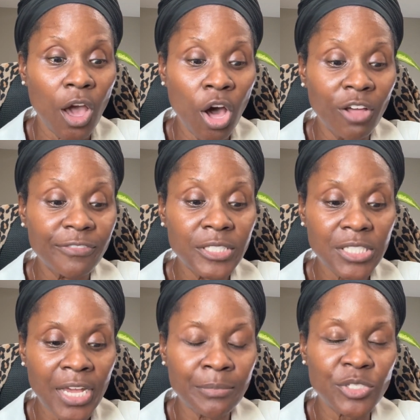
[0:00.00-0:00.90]

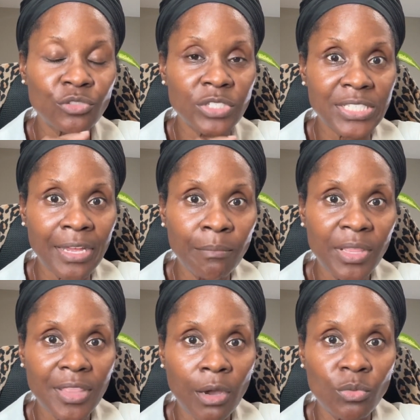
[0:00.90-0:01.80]
Oftentimes the
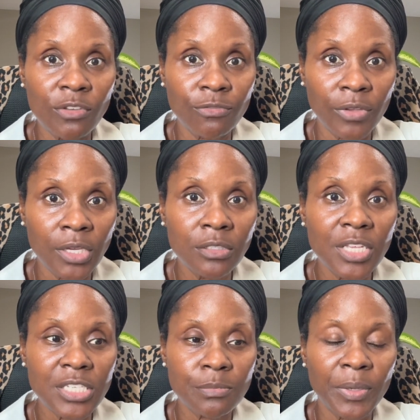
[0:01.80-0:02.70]
resentment that we feel
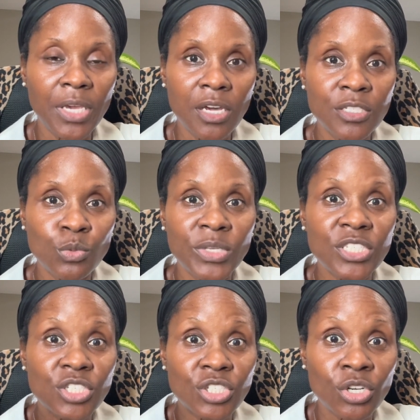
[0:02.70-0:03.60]
is because we
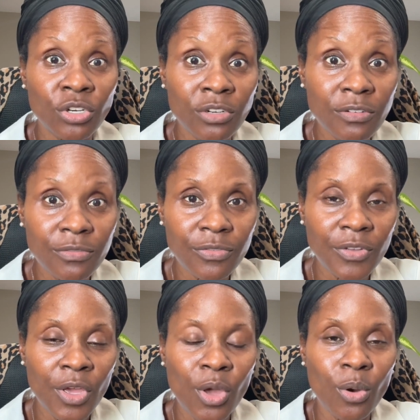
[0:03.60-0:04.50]
serve
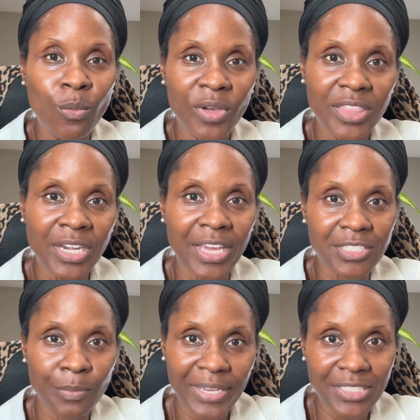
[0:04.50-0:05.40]
with an
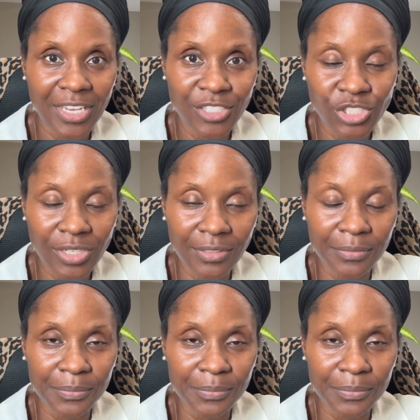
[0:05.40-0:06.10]
expectation.